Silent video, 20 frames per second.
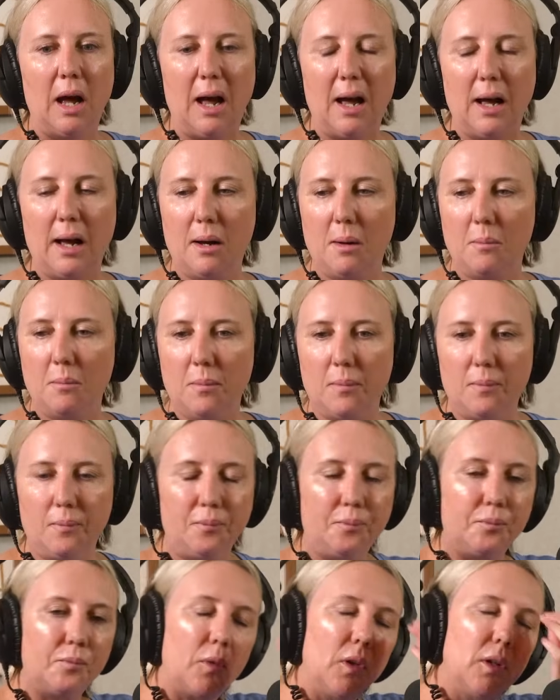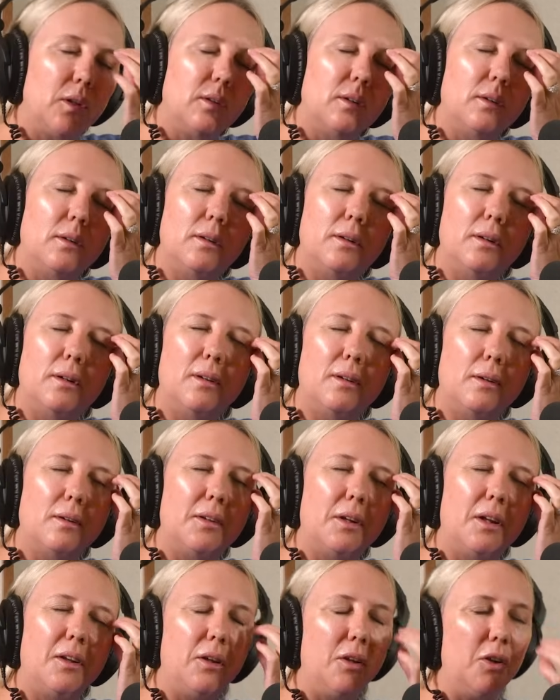you're
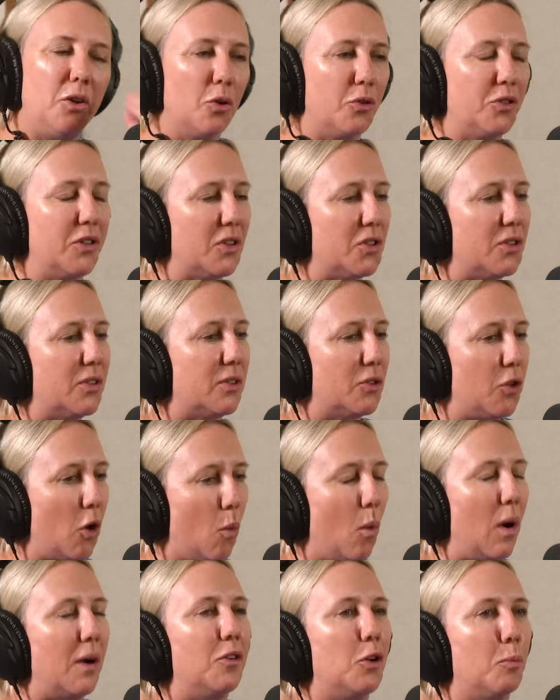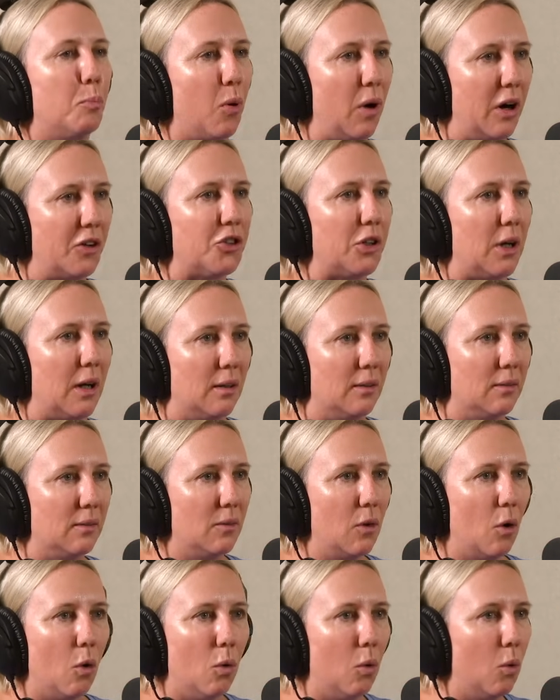just so under pressure
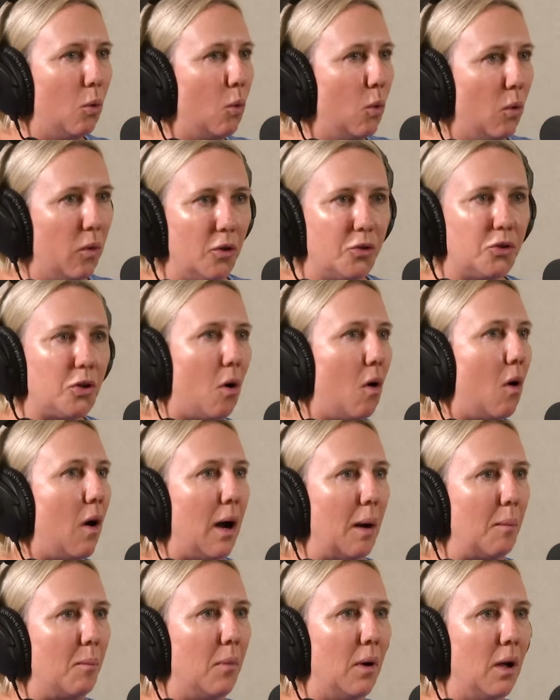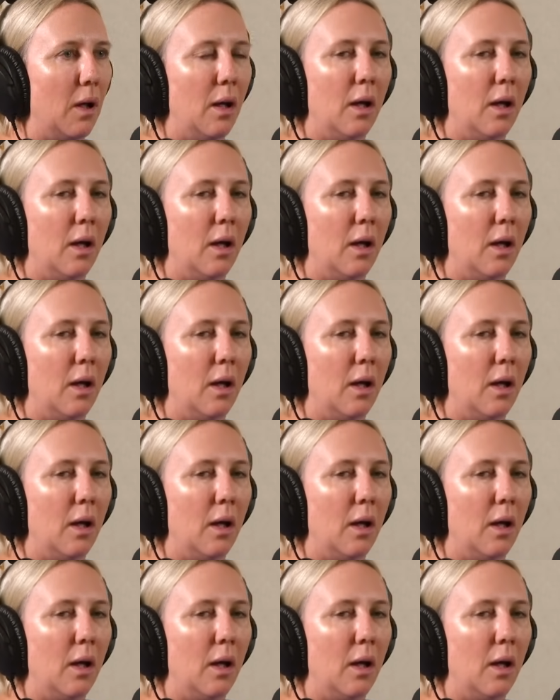all the time.